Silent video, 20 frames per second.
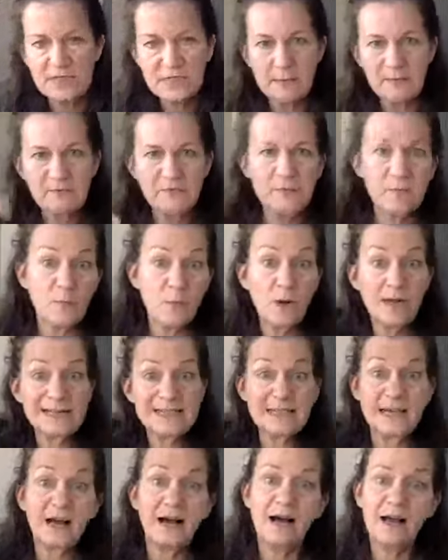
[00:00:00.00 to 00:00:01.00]
some of them
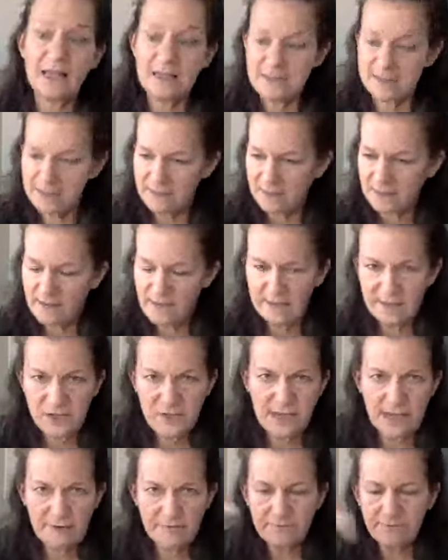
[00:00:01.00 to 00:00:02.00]
want ties. And you
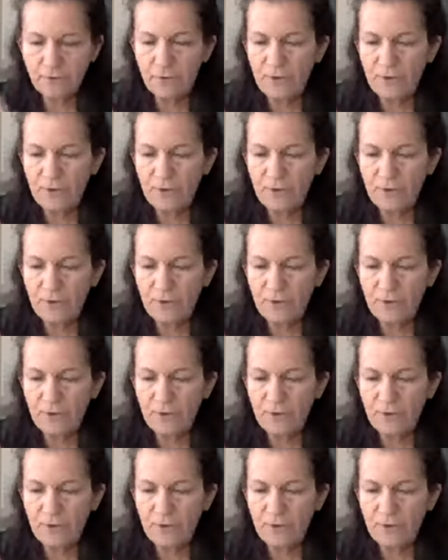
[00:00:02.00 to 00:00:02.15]
get